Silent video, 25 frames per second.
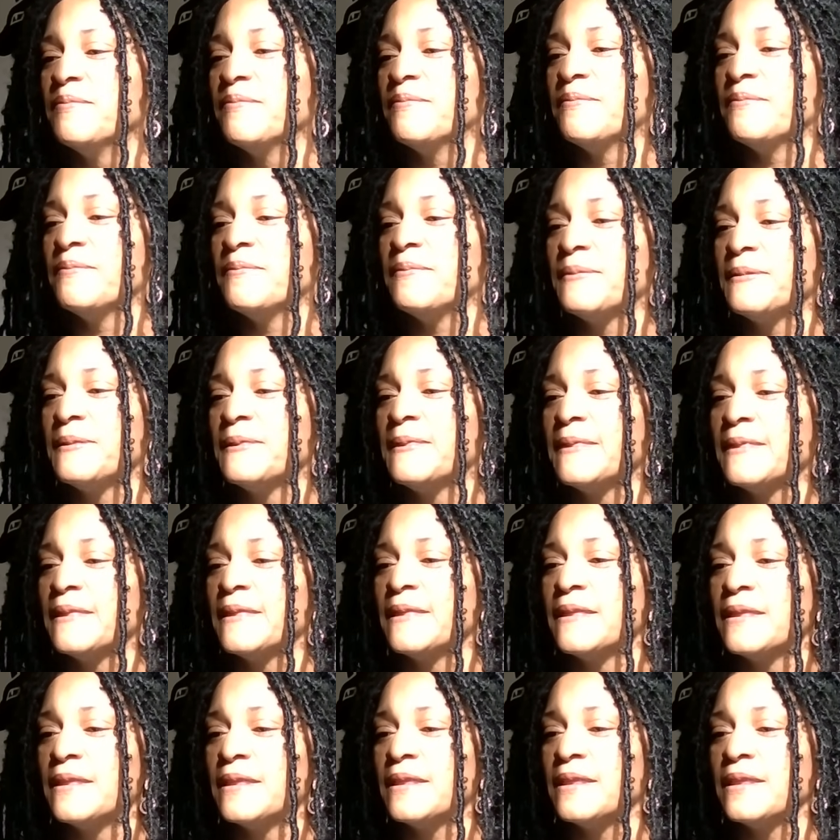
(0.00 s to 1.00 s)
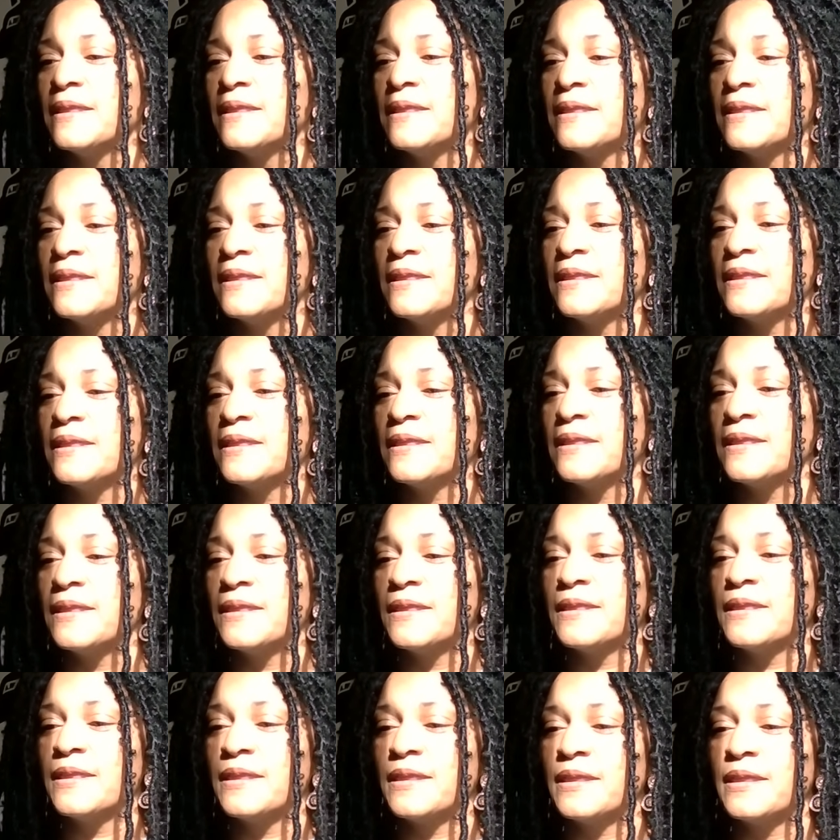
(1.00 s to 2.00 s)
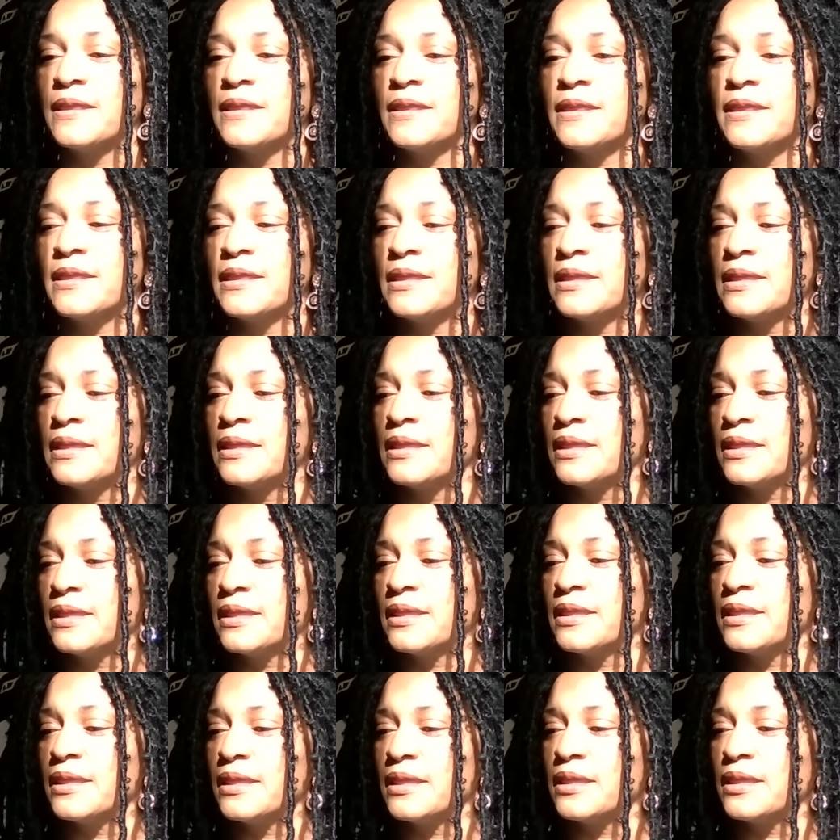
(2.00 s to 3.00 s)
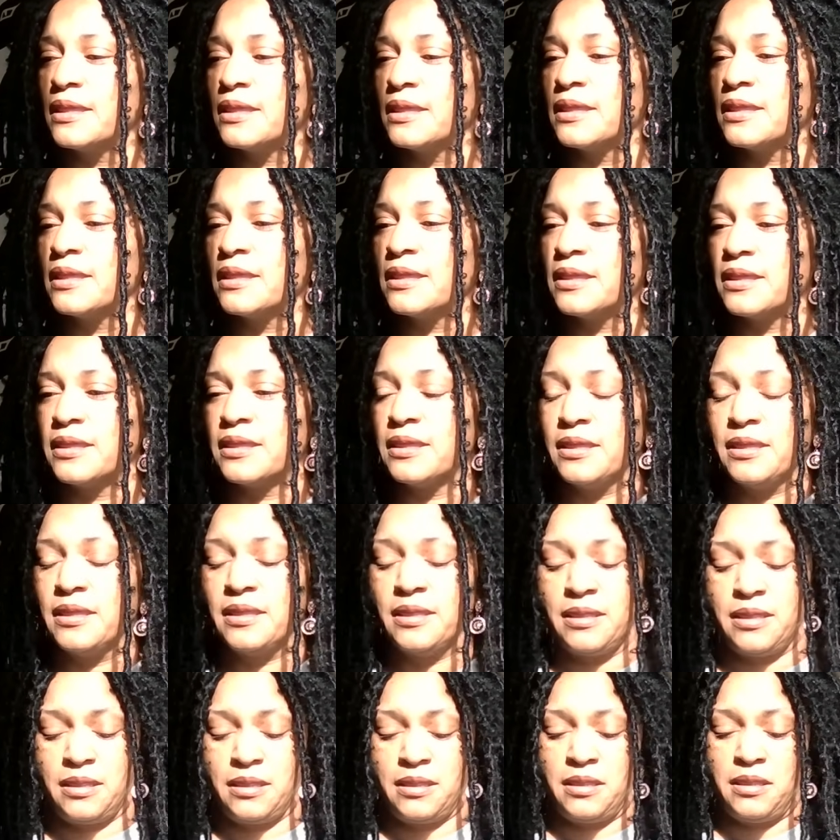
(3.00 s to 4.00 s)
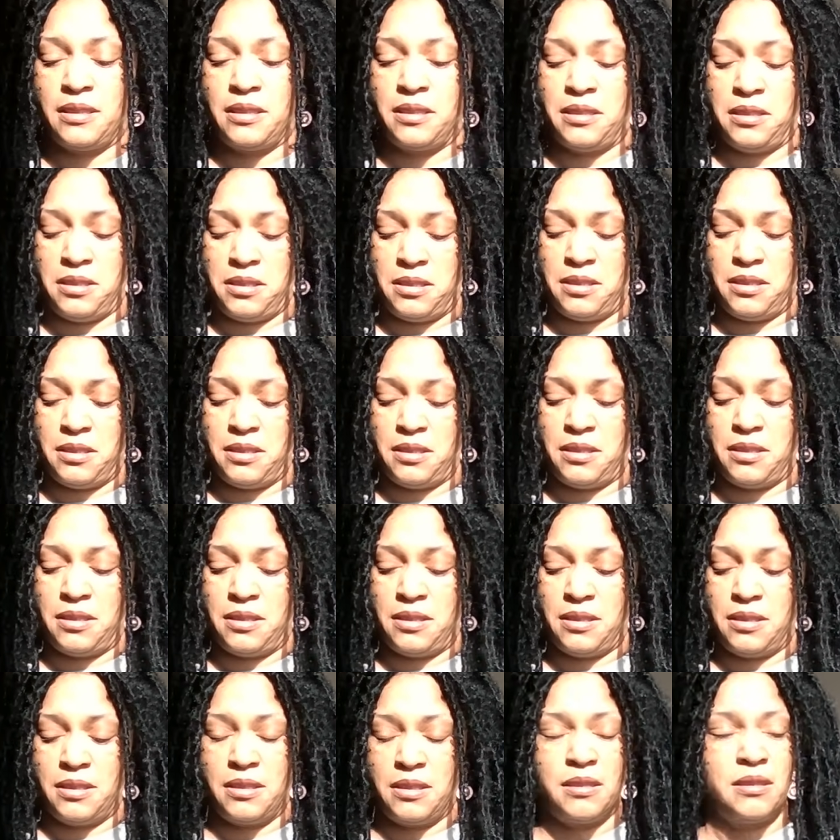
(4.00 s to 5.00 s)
Nobody speaks.